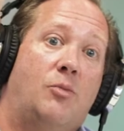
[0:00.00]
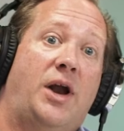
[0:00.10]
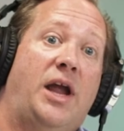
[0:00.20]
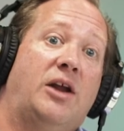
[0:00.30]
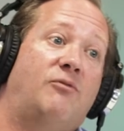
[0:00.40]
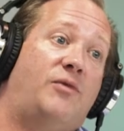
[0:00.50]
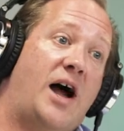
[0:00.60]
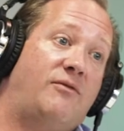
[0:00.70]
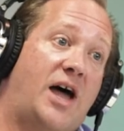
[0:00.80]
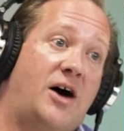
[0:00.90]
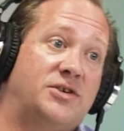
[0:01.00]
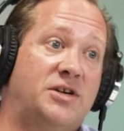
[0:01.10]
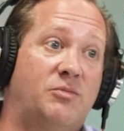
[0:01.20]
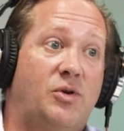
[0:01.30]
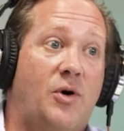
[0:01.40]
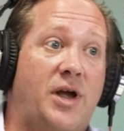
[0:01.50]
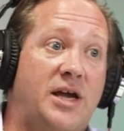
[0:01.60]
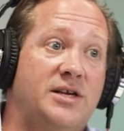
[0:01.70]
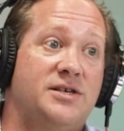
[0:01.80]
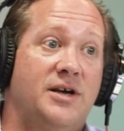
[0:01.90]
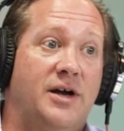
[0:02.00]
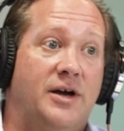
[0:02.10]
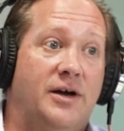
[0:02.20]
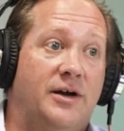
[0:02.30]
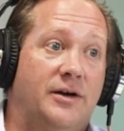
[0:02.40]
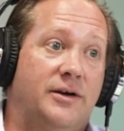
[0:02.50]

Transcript: bringing in 5,000 employees. Right.